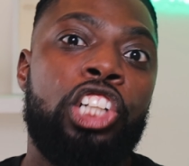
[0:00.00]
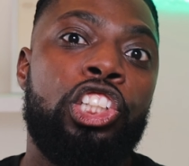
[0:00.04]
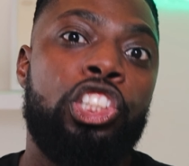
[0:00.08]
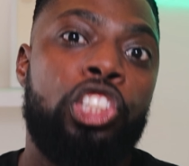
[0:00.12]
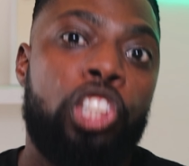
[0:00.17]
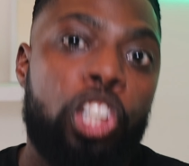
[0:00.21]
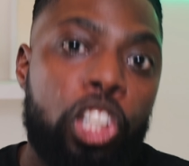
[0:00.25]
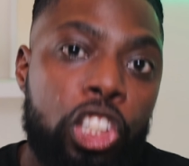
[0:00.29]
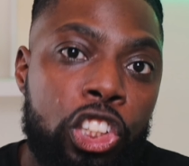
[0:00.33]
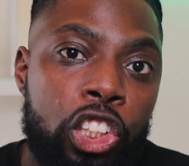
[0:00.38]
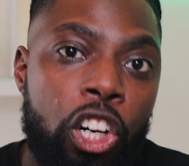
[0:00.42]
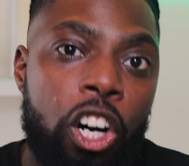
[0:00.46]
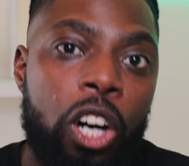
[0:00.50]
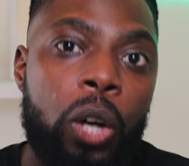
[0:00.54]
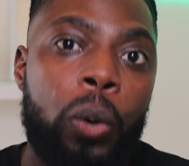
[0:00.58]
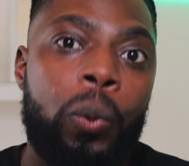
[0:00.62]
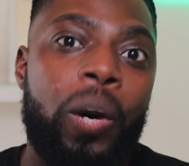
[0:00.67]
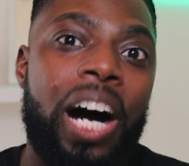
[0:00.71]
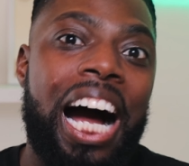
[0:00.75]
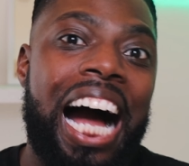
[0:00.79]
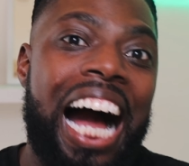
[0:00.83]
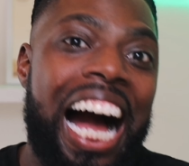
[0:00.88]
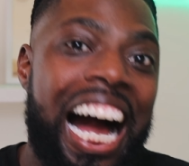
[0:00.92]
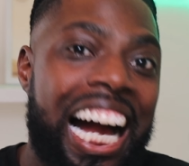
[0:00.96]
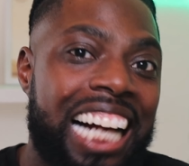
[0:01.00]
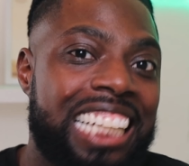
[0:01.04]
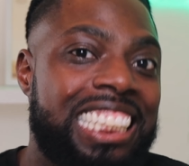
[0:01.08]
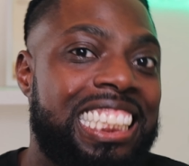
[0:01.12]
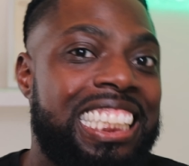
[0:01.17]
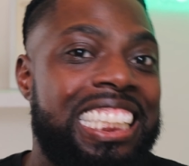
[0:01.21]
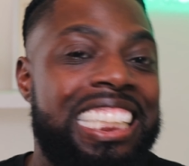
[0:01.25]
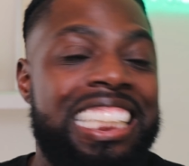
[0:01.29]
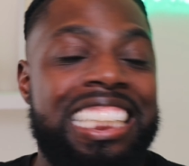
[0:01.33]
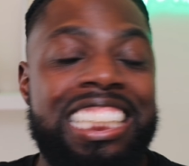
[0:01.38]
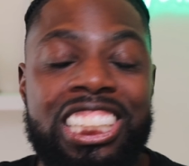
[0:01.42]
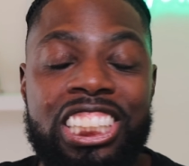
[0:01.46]
your dog will
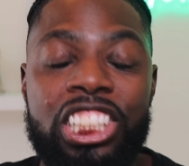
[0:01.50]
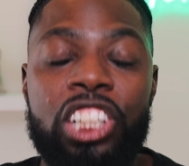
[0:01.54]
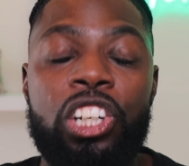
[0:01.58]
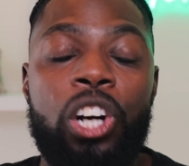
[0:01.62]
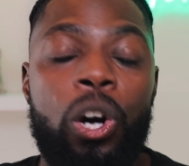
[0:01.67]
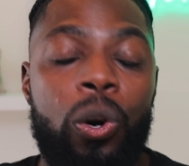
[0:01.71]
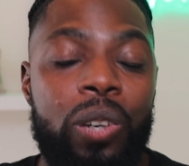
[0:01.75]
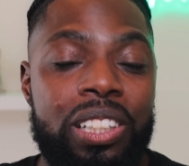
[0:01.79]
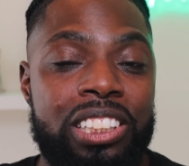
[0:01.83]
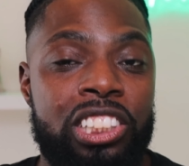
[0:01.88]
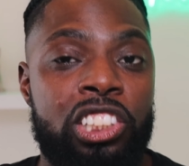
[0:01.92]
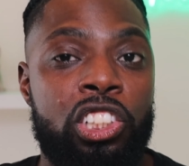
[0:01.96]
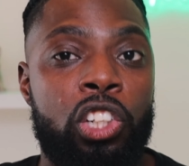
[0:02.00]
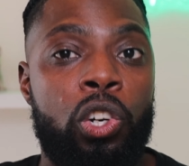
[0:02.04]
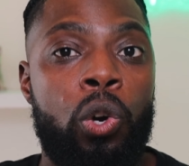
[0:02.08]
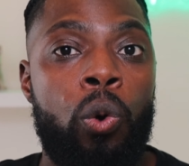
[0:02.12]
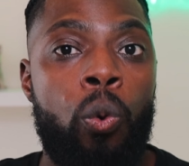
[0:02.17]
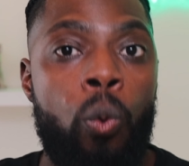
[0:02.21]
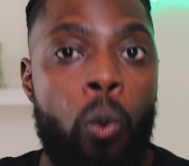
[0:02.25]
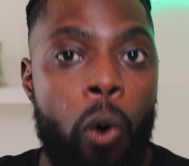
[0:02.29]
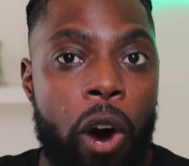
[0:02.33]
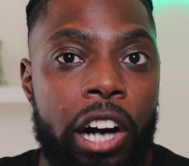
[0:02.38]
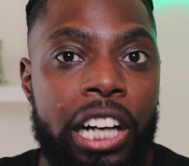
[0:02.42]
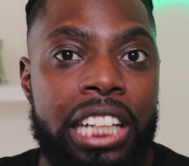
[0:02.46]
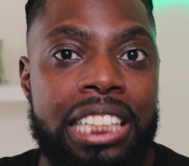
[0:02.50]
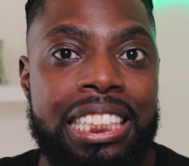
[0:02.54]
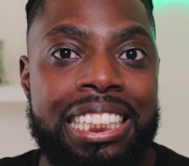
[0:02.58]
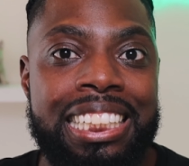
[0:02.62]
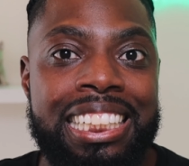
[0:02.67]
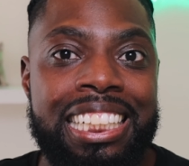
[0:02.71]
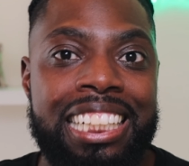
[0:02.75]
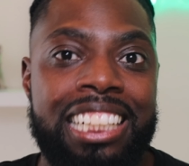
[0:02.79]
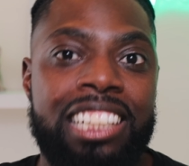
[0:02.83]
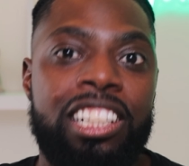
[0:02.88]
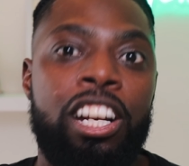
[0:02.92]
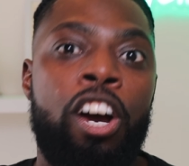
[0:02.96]
actually need to go into
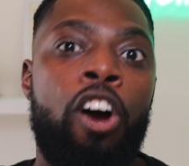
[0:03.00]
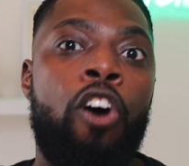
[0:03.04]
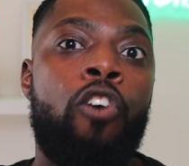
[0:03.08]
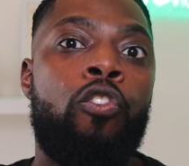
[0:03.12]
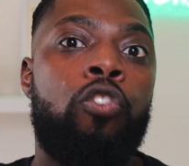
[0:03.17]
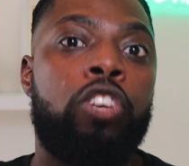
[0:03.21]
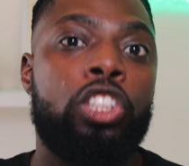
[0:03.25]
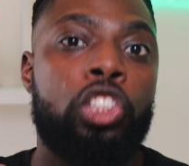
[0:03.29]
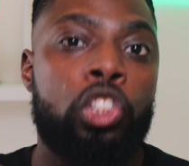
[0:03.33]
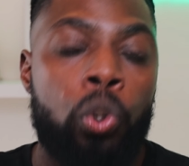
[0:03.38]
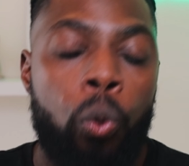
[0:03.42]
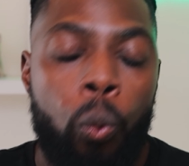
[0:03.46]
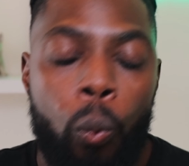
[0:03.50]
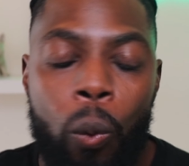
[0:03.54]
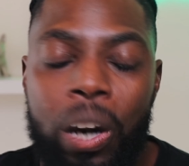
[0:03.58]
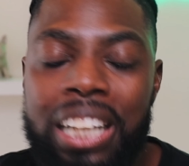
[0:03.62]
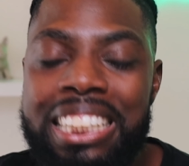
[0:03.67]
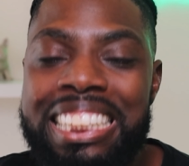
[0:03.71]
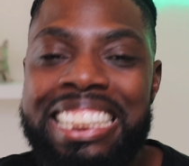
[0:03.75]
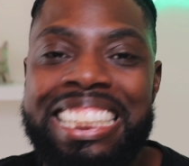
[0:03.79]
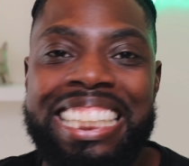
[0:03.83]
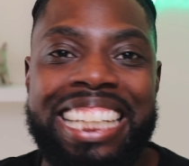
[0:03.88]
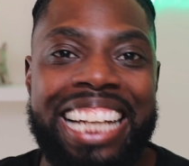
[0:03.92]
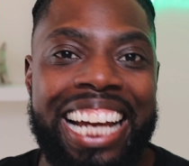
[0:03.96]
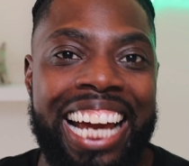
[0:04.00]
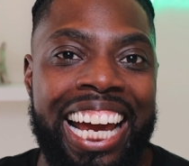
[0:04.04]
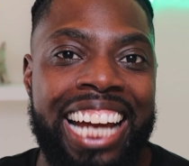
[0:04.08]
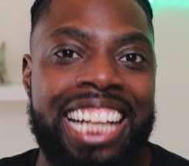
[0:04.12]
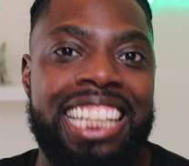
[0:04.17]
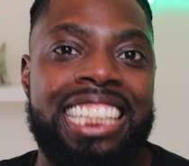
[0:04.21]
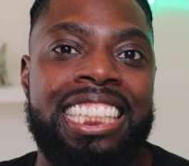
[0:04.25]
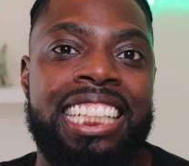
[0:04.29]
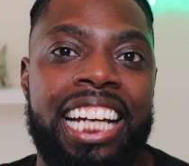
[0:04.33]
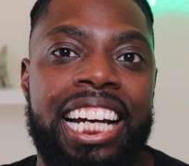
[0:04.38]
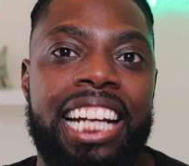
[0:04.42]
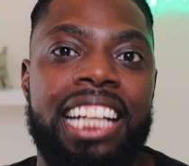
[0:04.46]
quarantine for
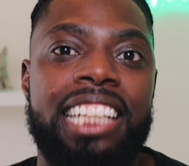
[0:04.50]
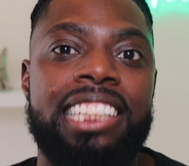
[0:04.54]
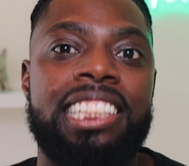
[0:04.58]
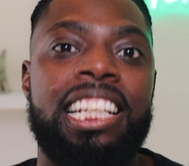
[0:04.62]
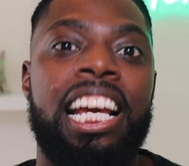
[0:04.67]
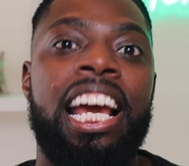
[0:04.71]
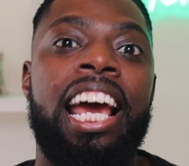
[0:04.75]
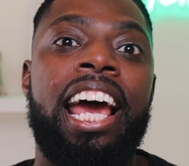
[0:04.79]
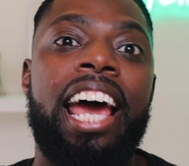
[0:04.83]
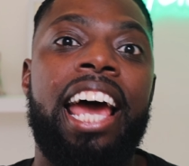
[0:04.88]
twenty-eight days.